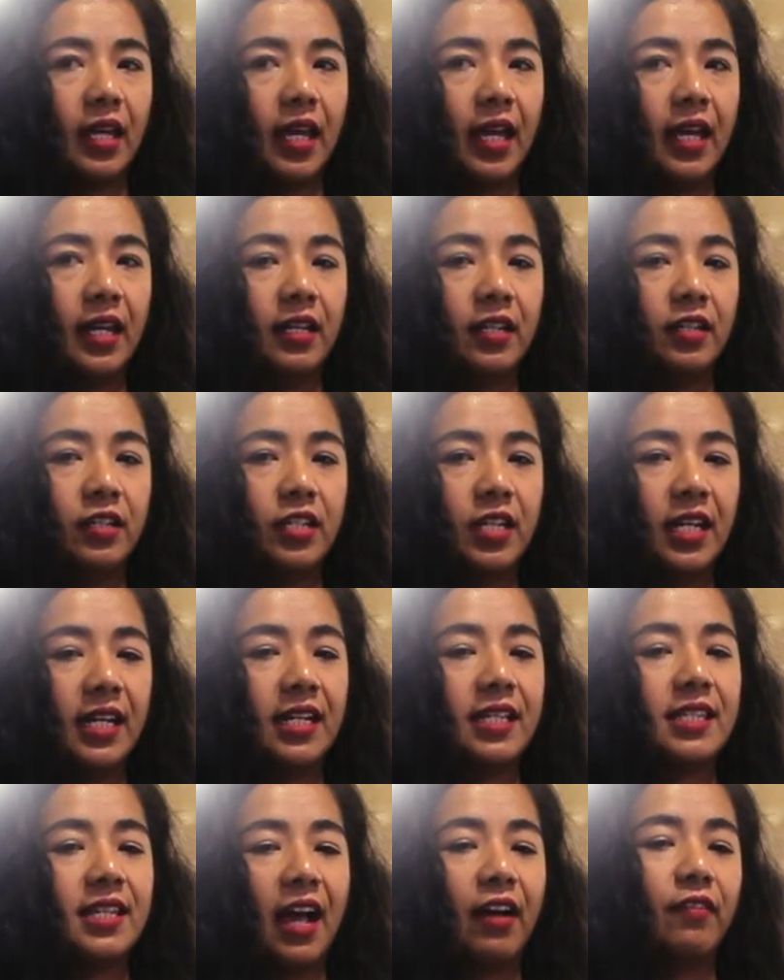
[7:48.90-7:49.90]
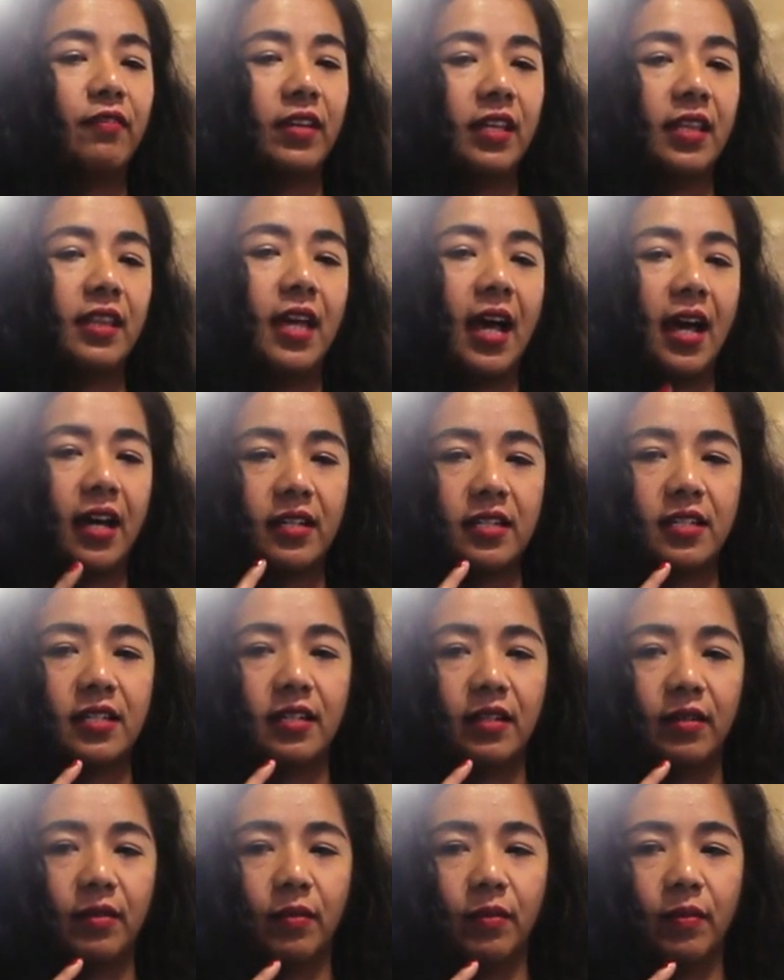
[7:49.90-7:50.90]
And it's having that
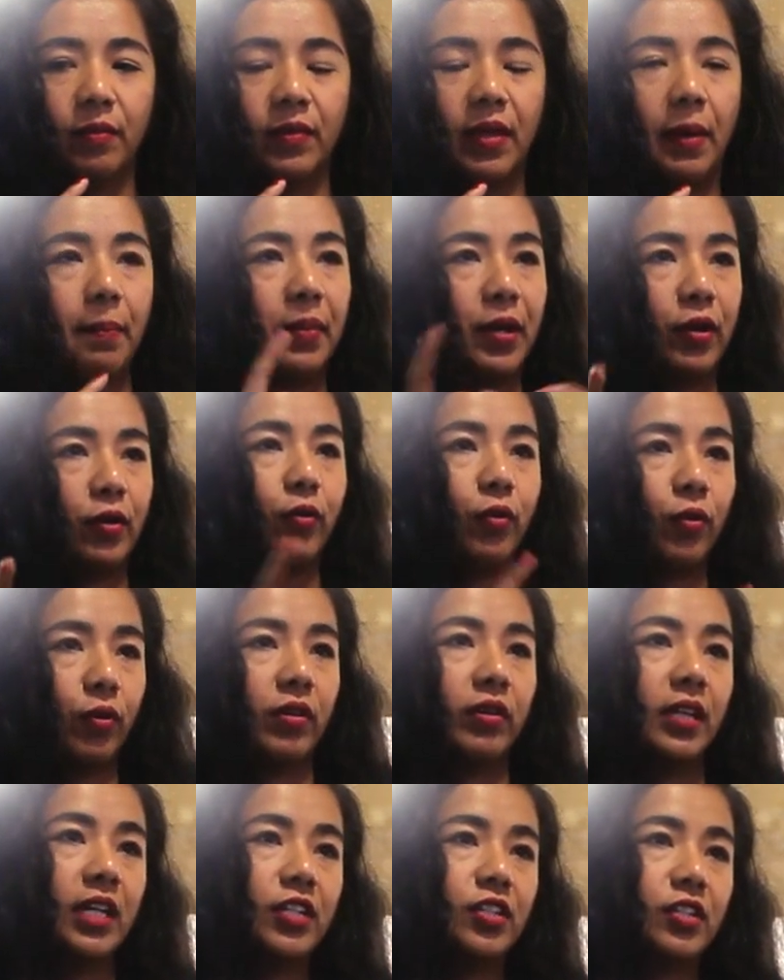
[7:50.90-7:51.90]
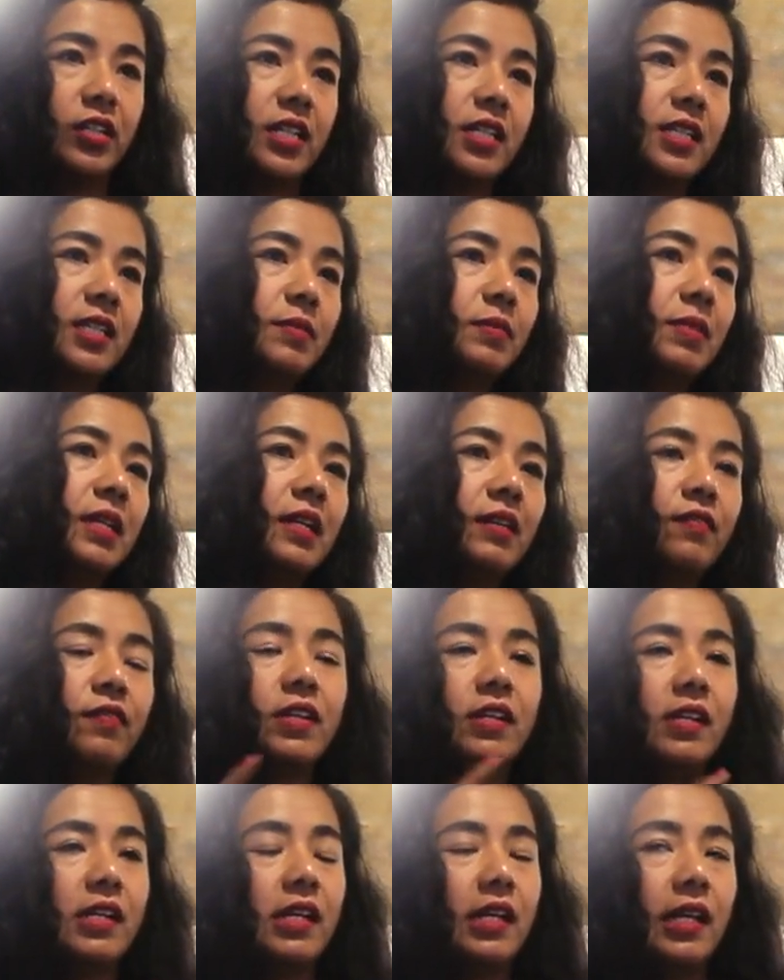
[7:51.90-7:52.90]
better correlation, because I mean,
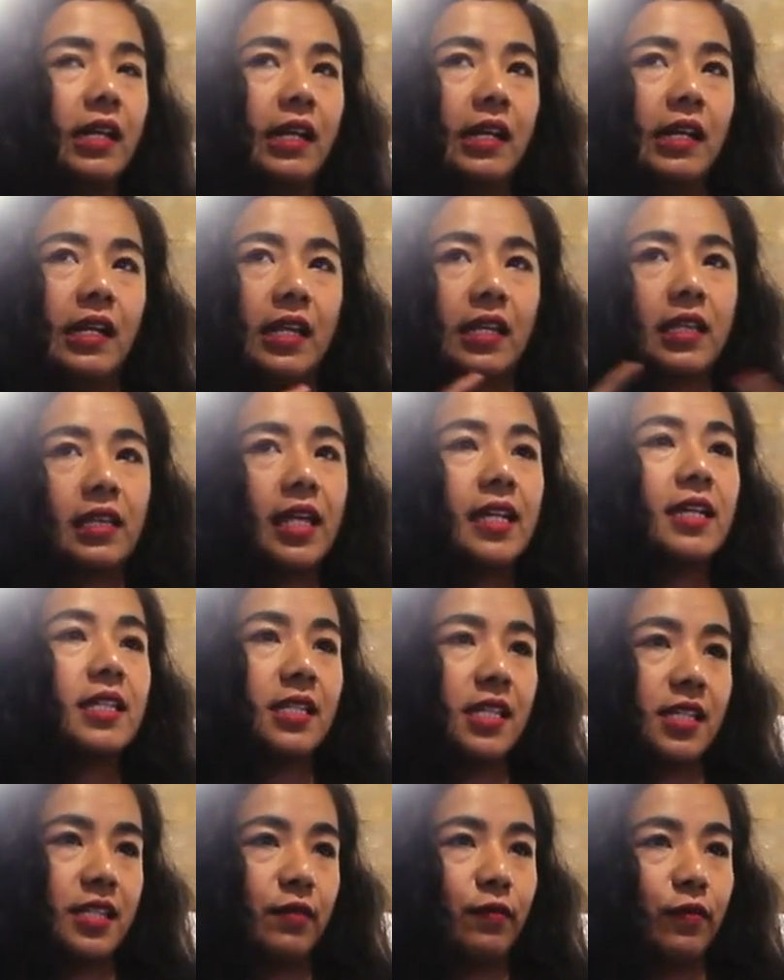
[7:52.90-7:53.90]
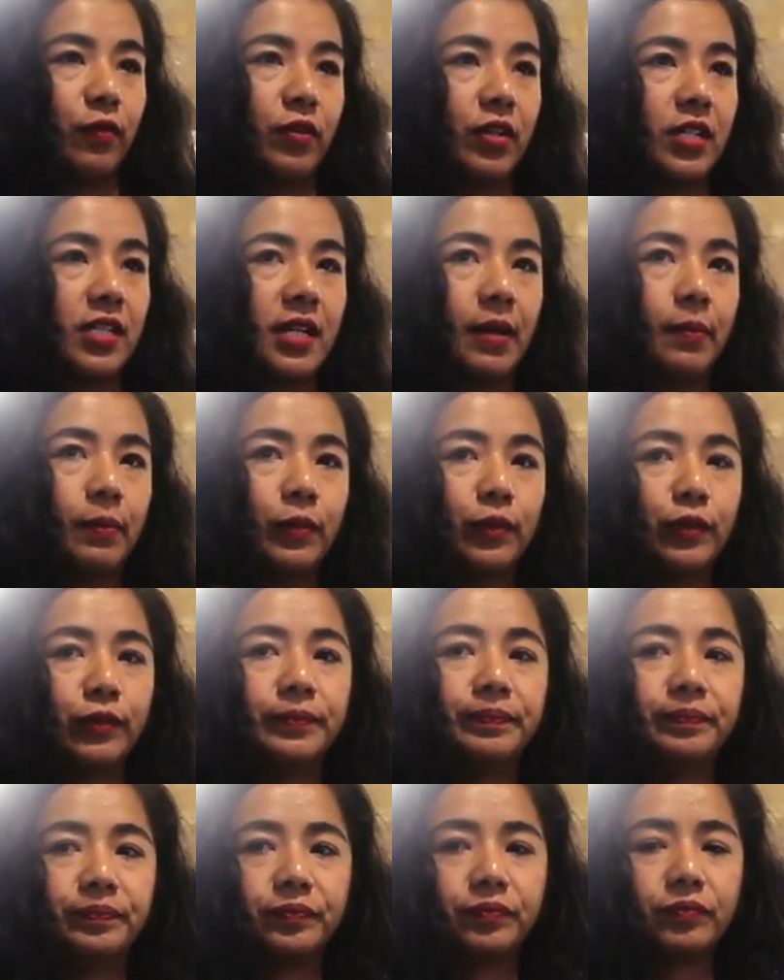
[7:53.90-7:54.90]
even in athleticism, for
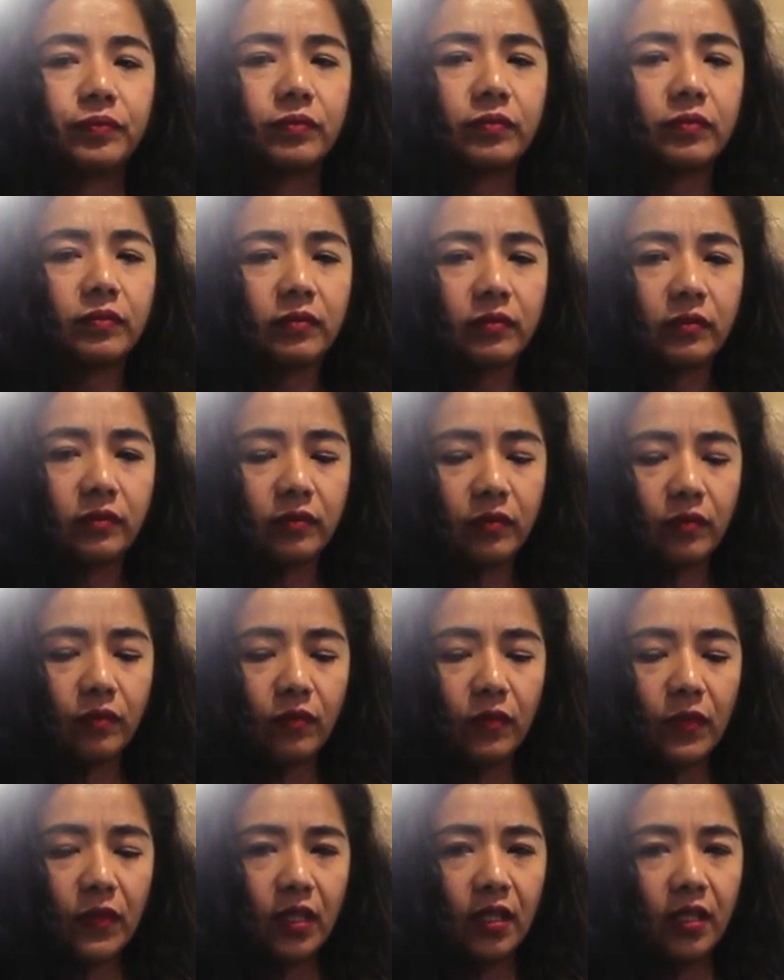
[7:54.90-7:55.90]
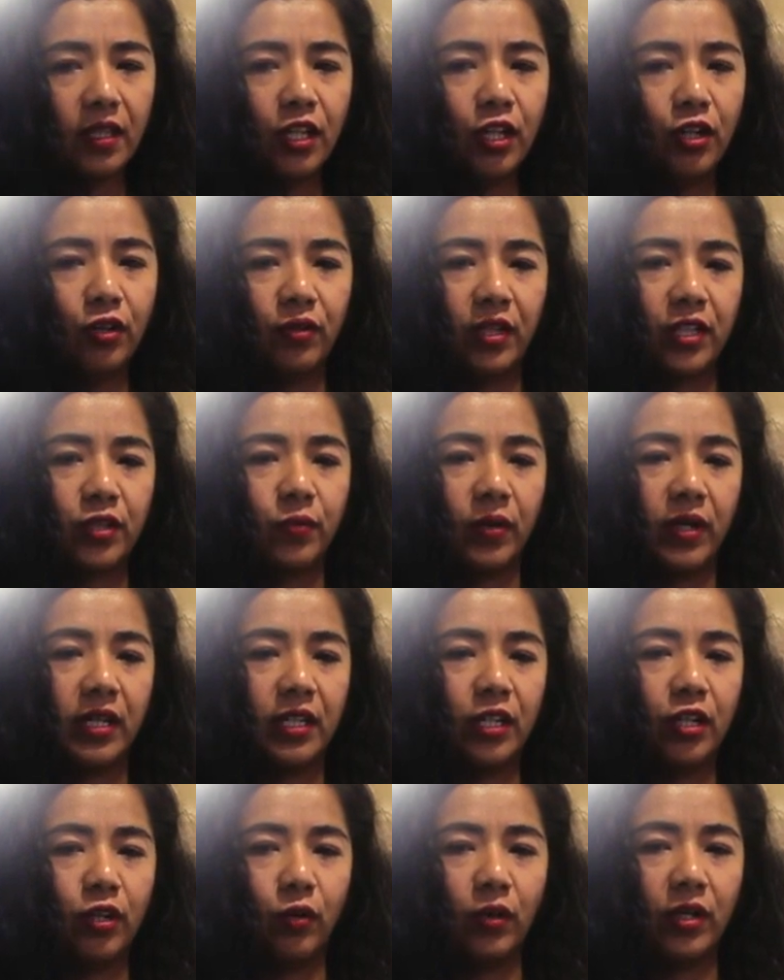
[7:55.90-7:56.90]
example, you know, that's why,
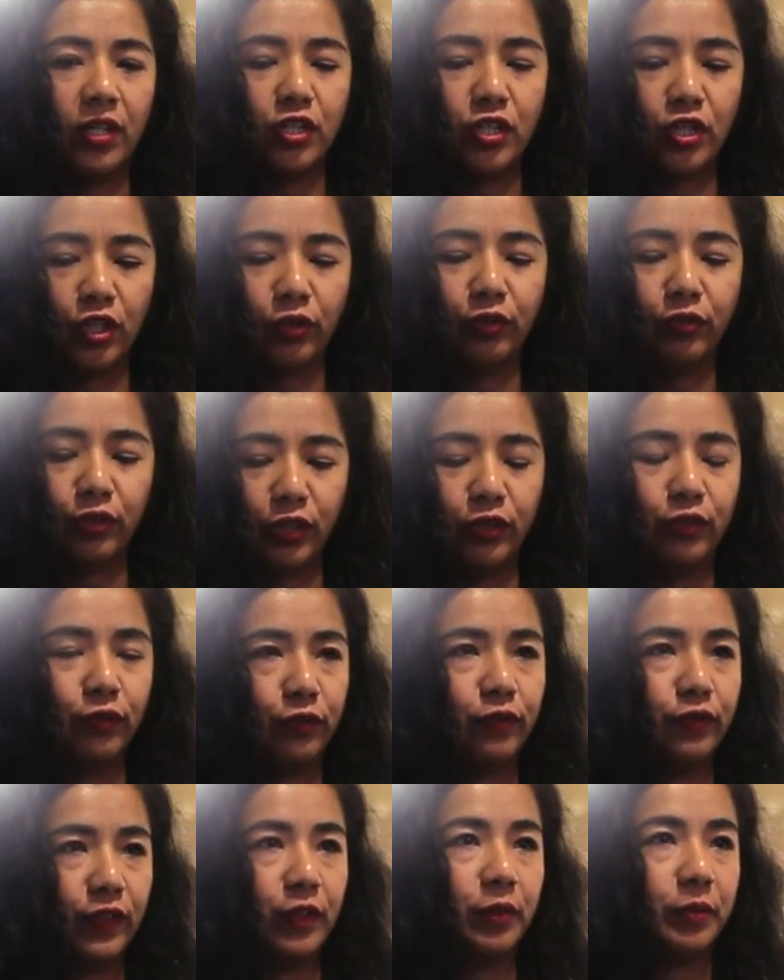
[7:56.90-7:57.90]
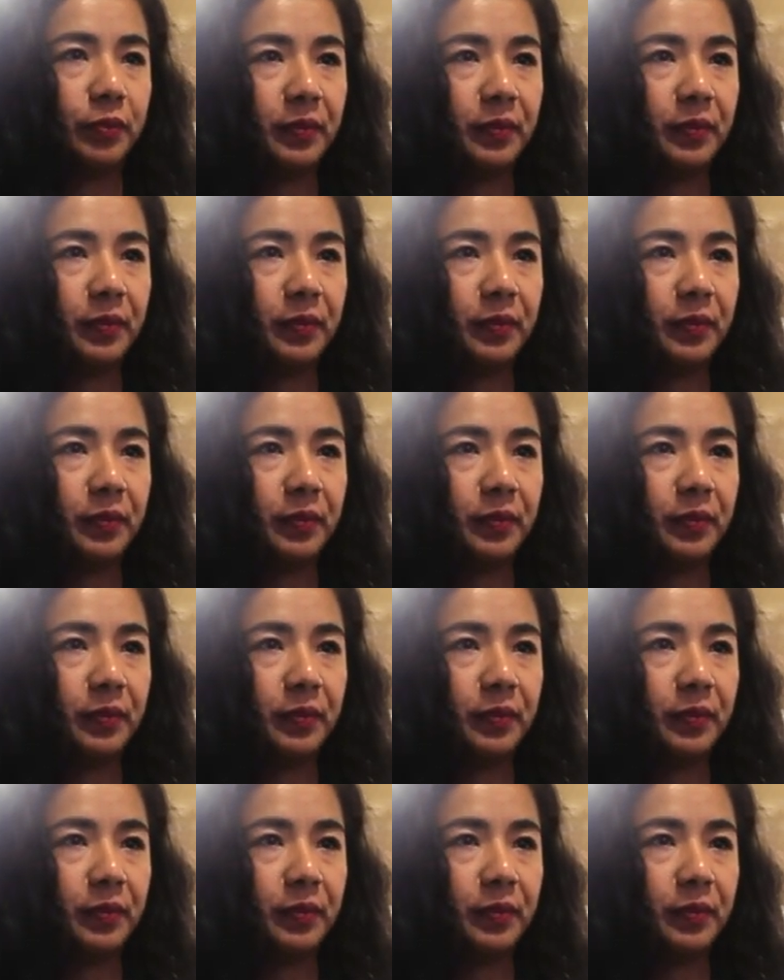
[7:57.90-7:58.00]
you know, until you feel